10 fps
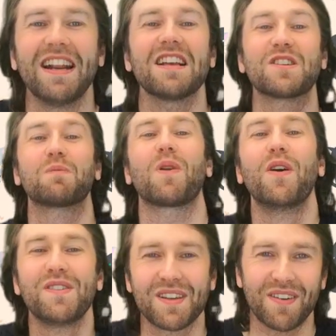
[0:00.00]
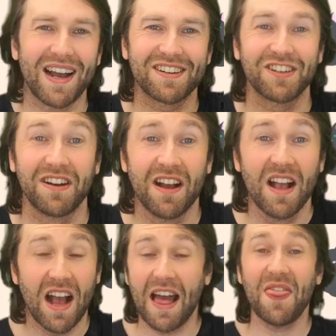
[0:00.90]
and explosive action.
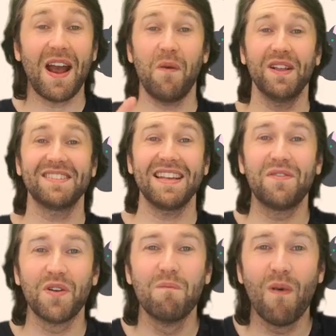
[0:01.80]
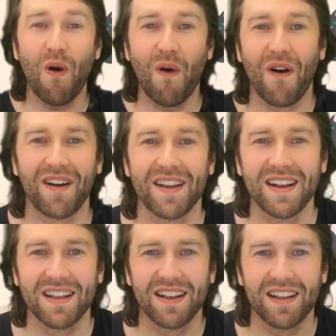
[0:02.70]
And that one's even more.
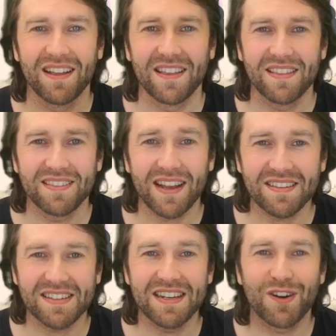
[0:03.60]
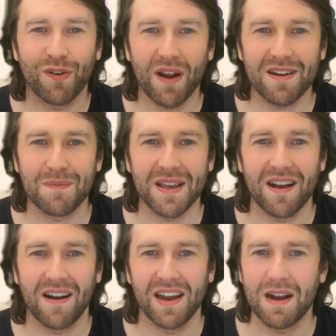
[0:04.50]
That's incredibly
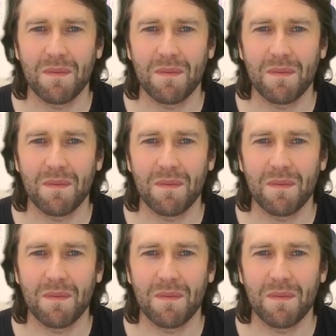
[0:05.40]
high,